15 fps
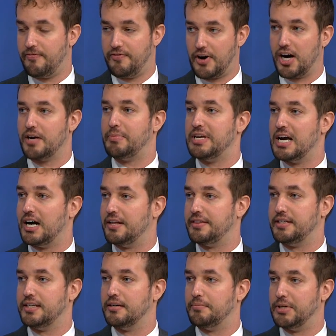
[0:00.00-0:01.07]
far beyond
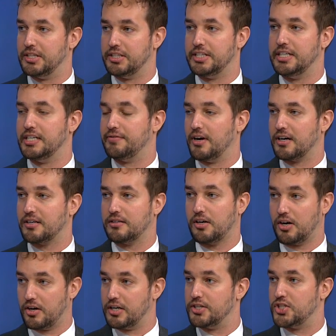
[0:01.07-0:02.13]
the ability of our
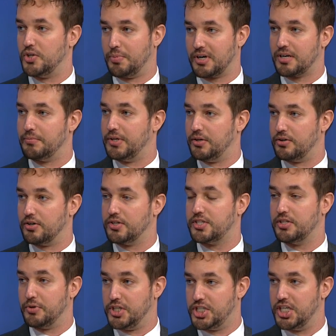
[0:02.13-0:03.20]
current supercomputers
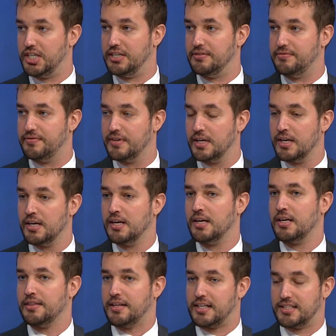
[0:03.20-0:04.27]
to achieve,
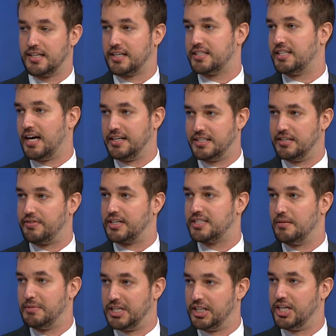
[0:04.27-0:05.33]
things like scientific
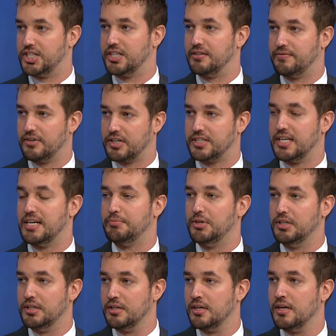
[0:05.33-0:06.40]
simulation, for
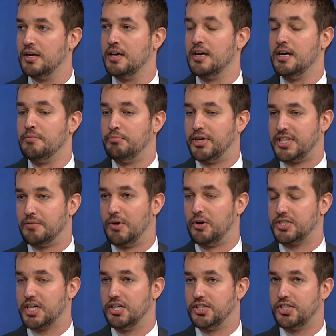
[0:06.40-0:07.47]
example. But the
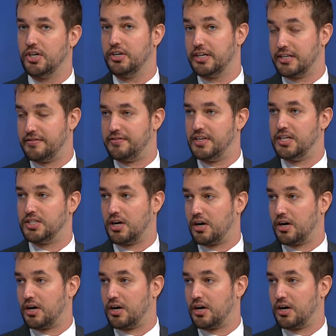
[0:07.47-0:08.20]
most concerning of these,